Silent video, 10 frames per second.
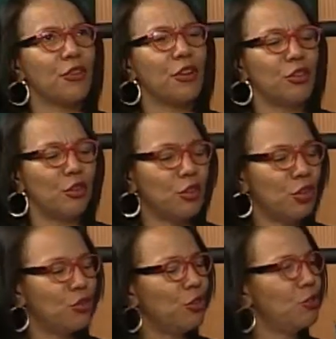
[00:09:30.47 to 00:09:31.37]

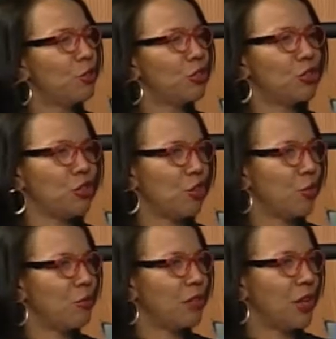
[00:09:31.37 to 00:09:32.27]
you're using
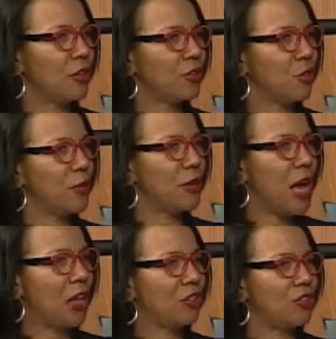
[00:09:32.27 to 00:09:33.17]
terms and
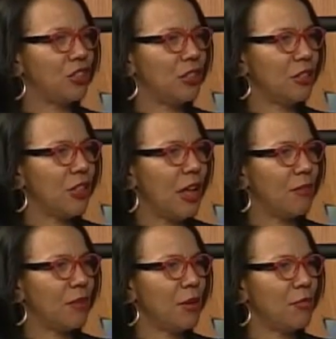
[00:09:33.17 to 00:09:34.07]
terminology
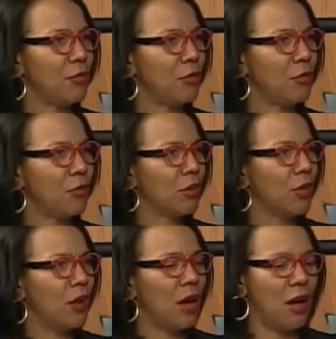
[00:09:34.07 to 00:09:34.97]
that people,
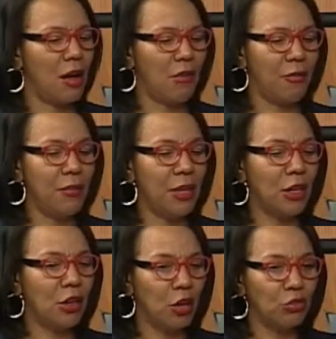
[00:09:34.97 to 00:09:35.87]
many
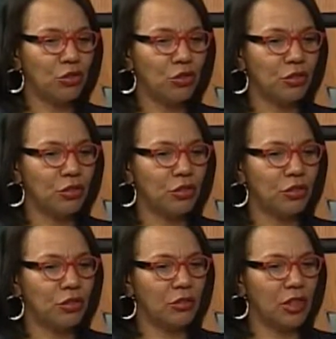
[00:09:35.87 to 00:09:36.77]

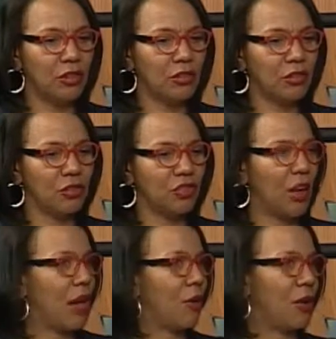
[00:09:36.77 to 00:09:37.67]
cultures just
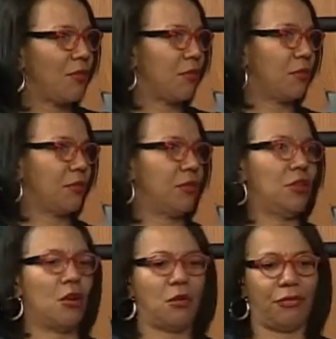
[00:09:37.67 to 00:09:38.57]
shy away from. You
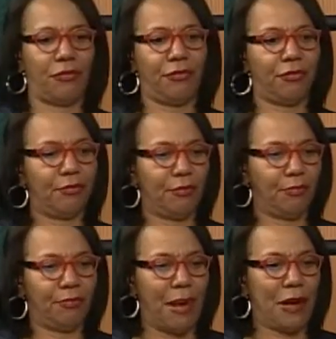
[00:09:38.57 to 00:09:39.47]
know,
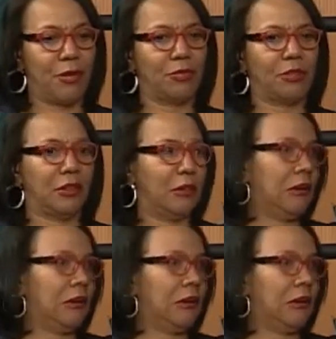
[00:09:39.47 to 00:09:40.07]
bankruptcy.